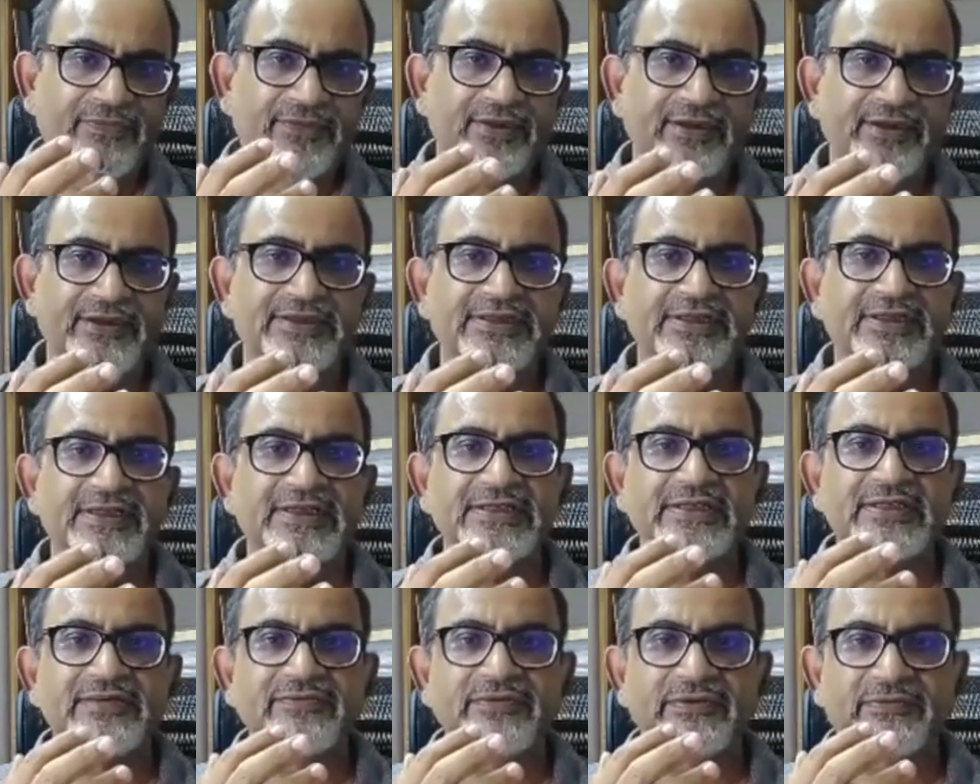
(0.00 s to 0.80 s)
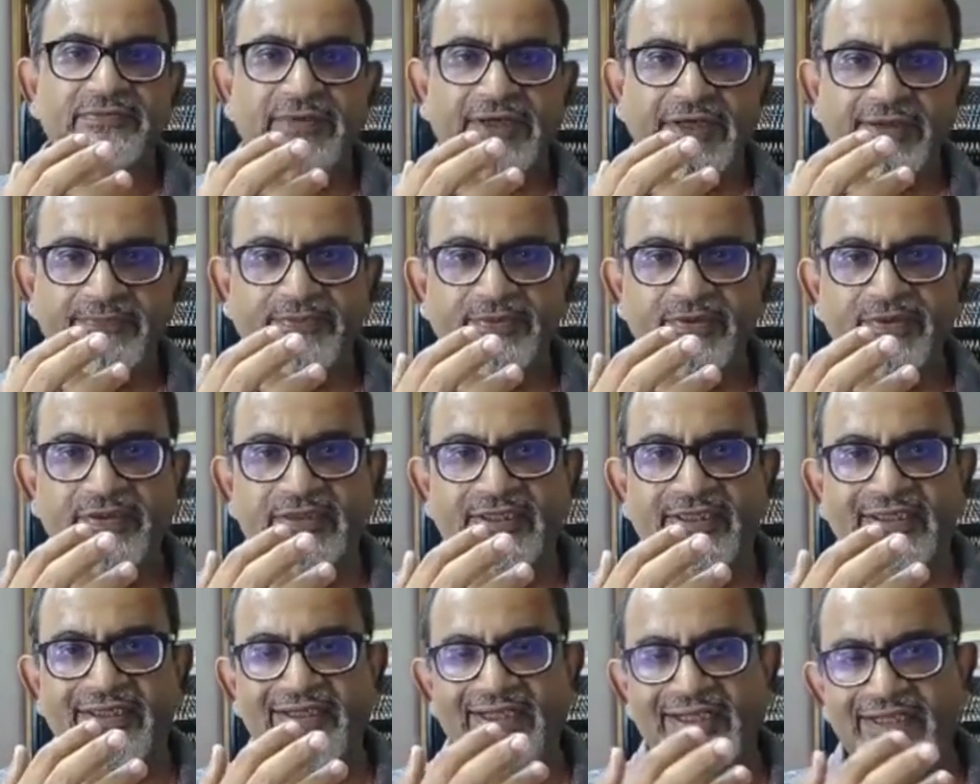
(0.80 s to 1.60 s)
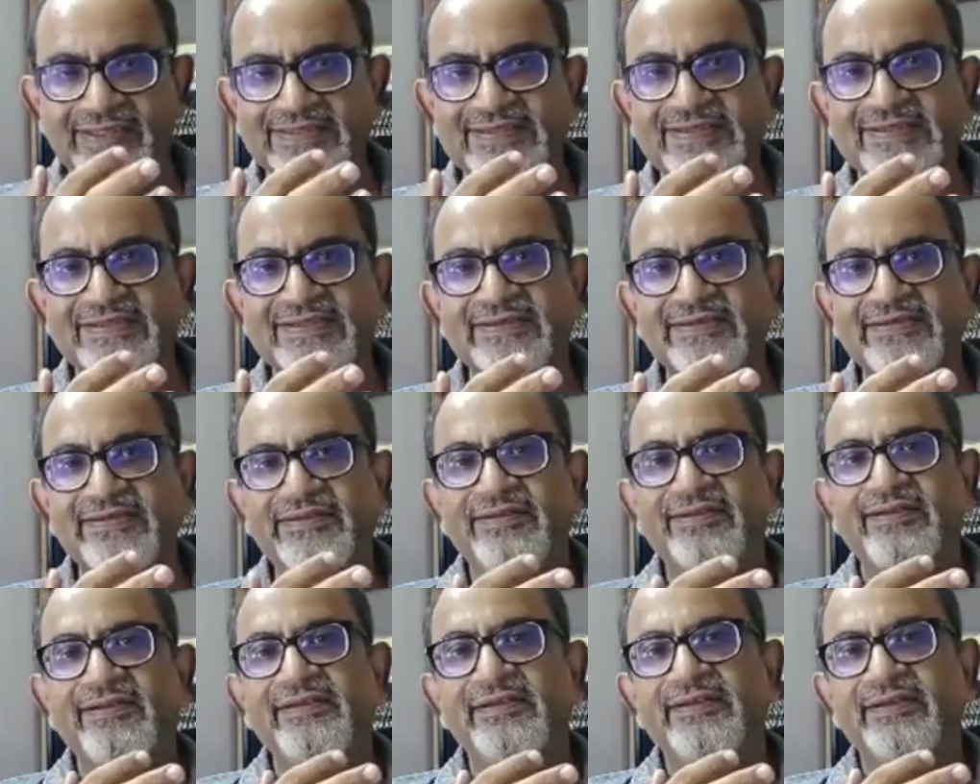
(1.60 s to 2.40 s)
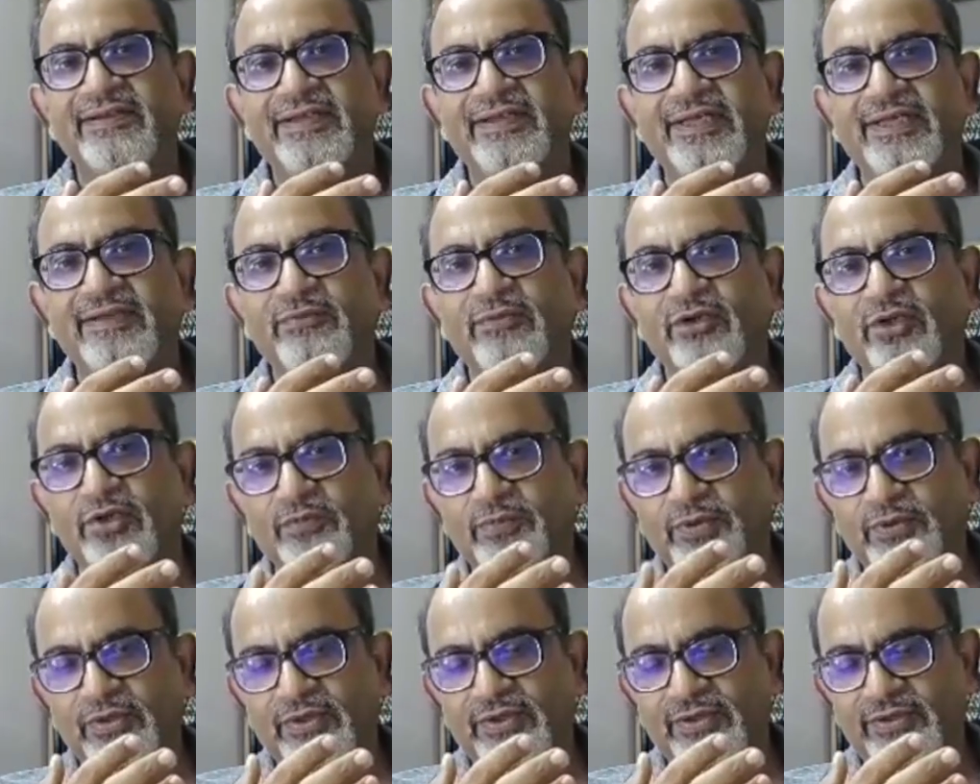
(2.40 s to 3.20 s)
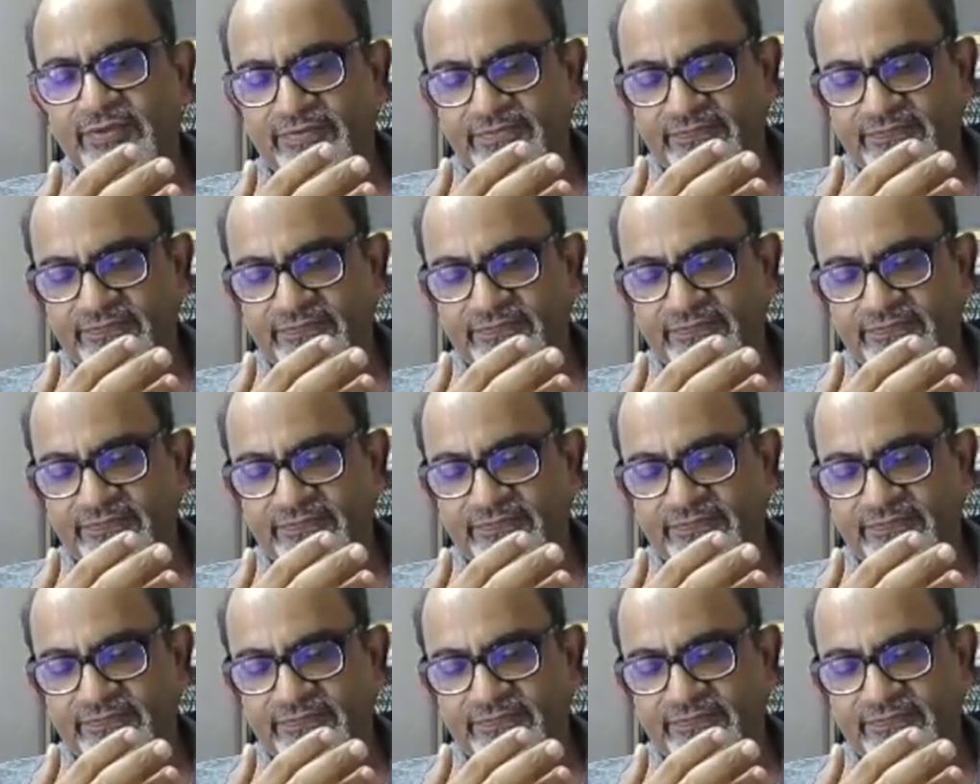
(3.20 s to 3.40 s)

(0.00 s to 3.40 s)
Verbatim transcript: The chances with bipolar are less than monopolar.